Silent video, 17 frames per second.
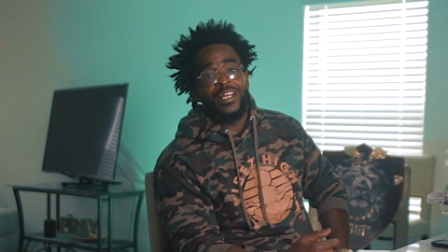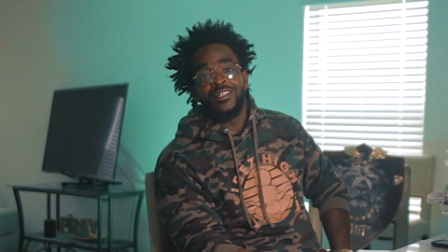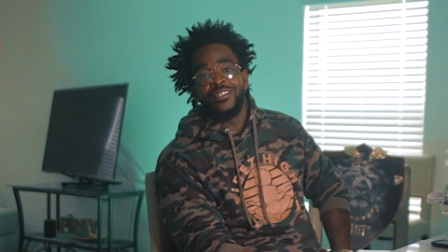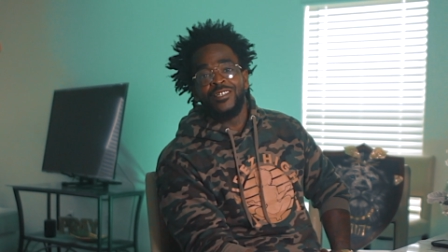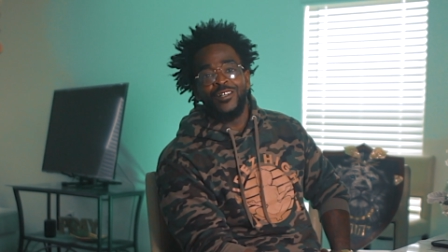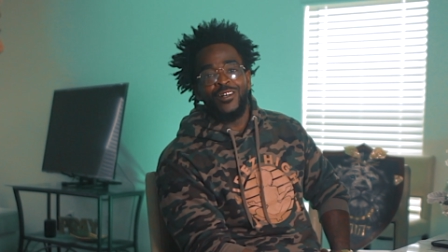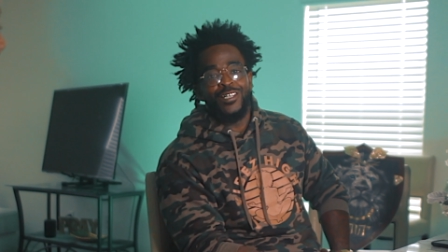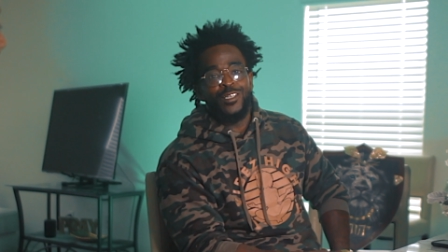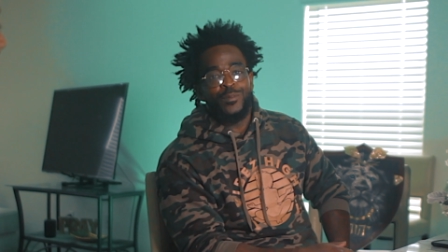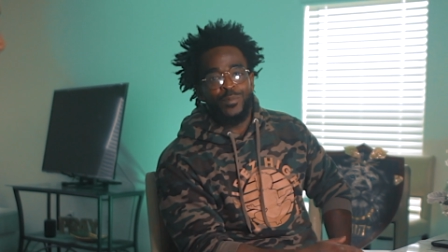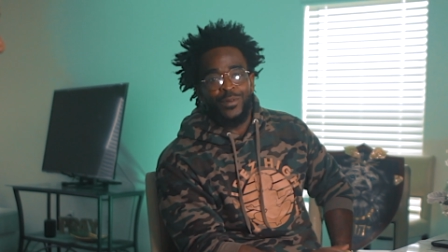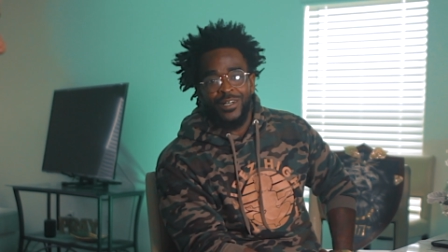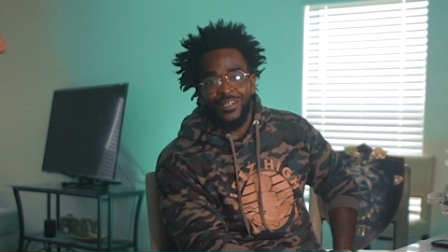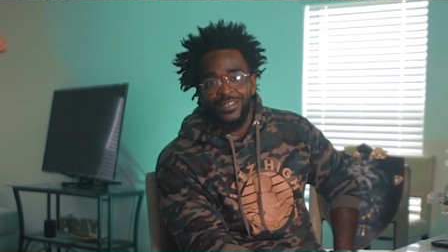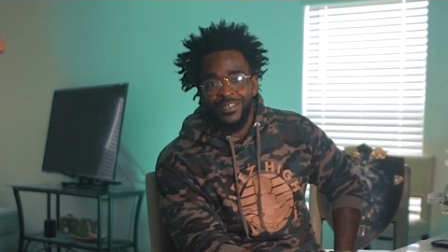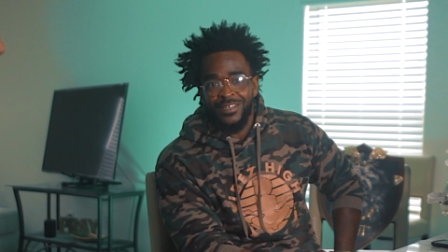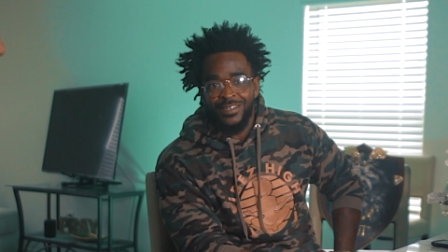thank you to our
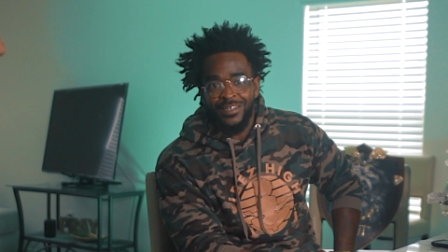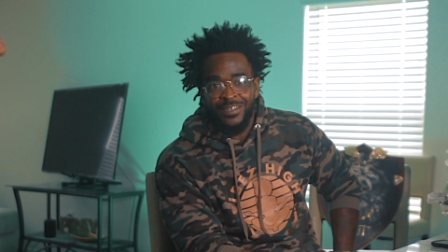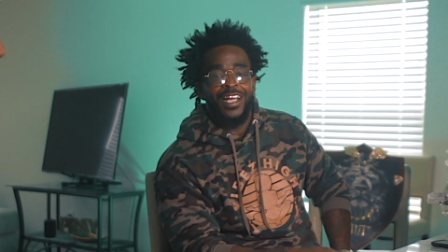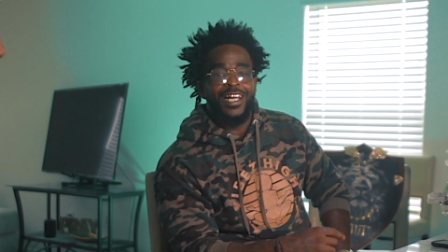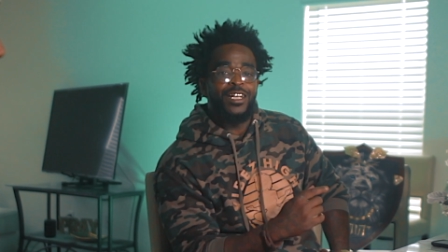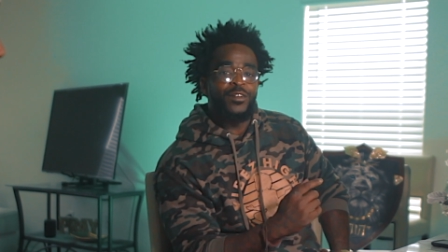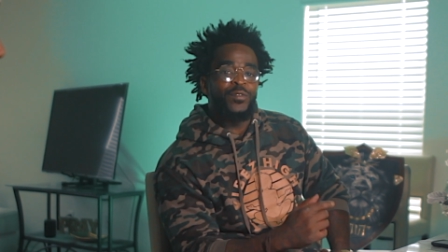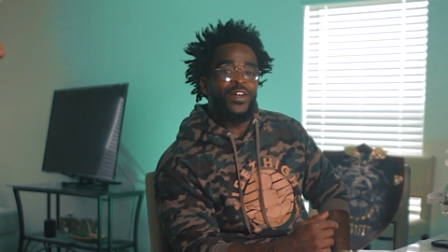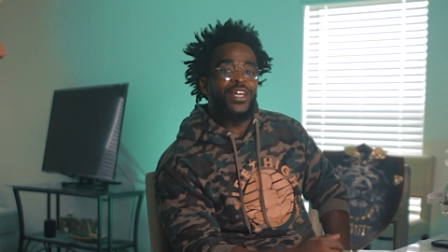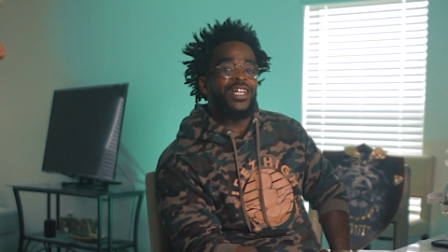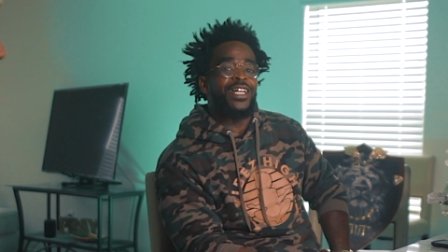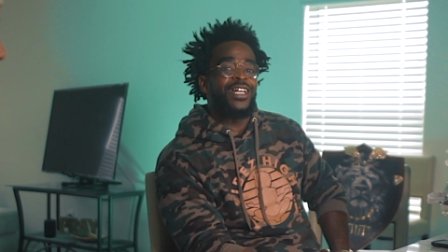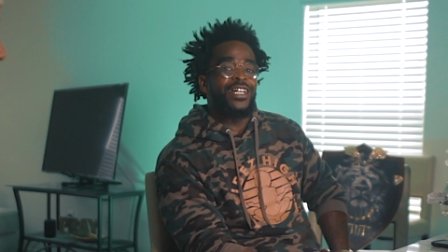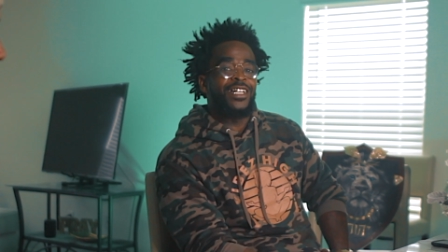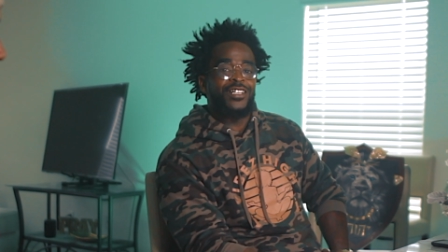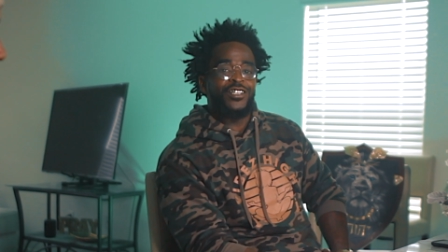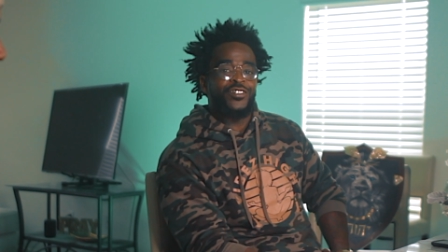sponsors,
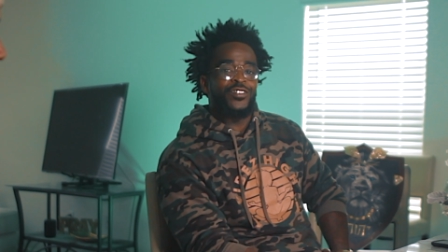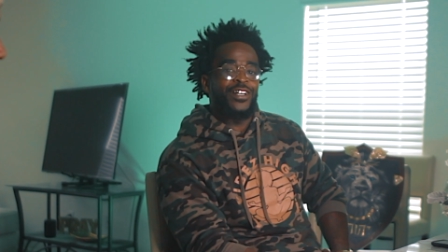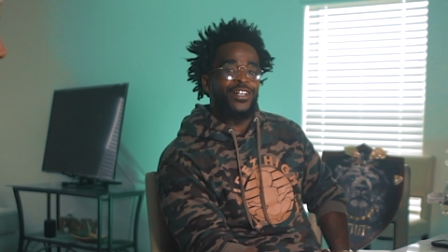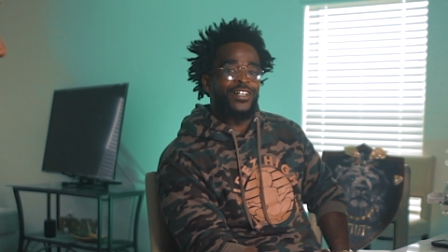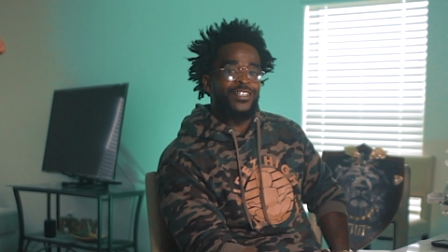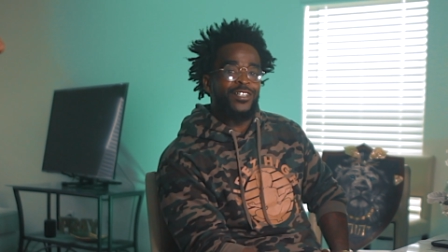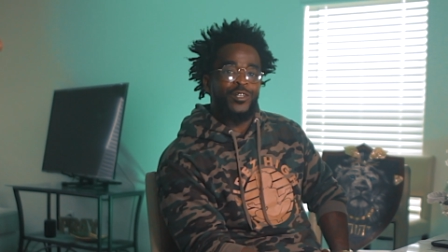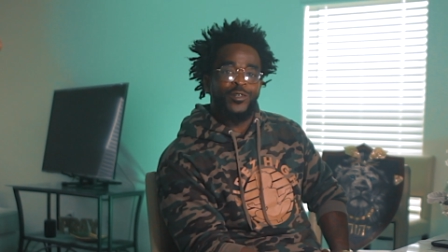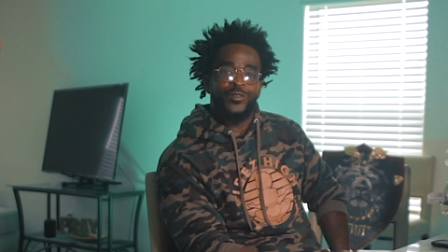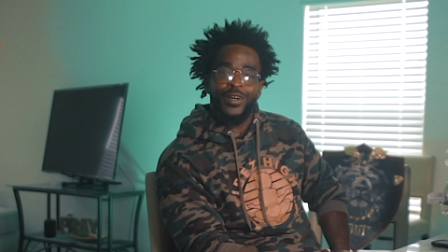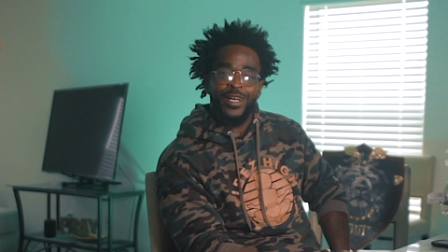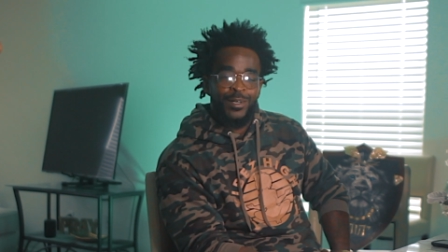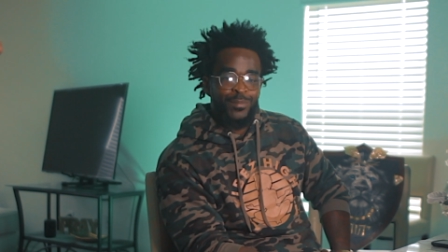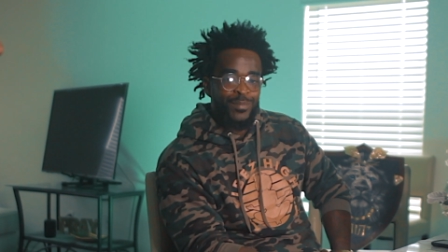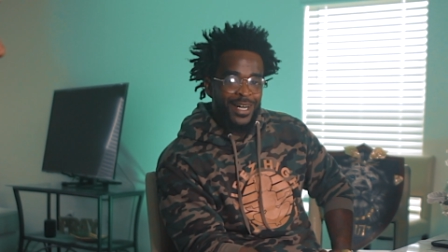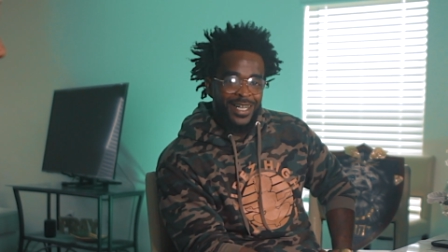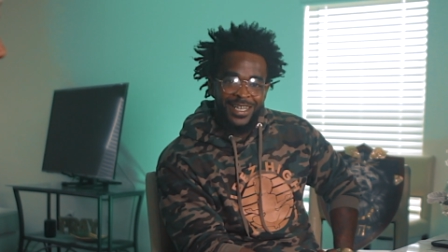Elevated Illustrators,
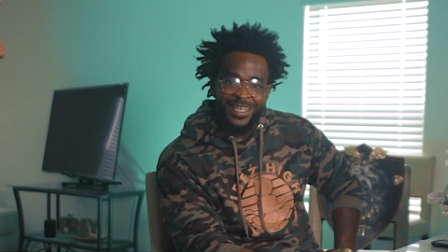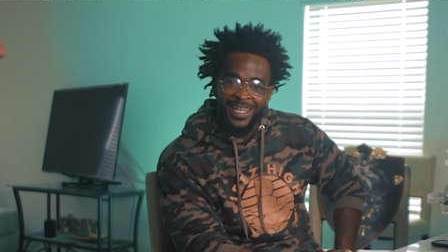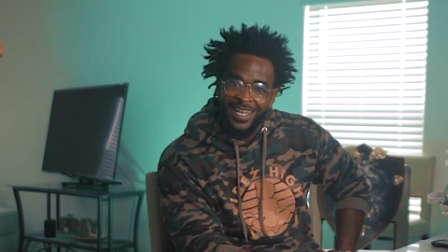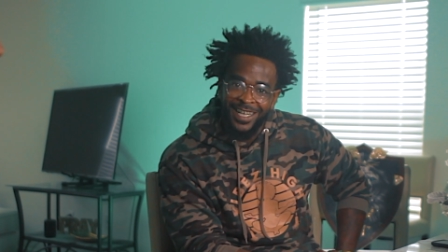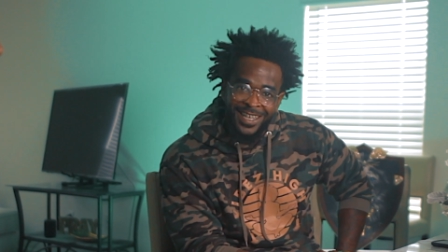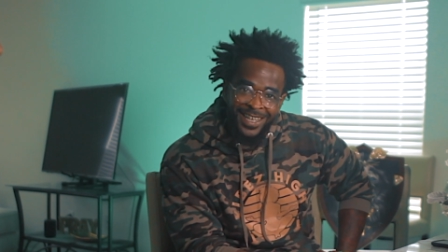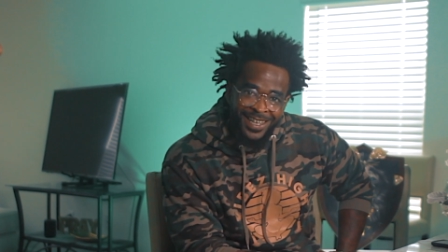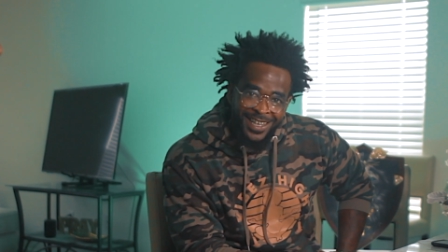created by y'all.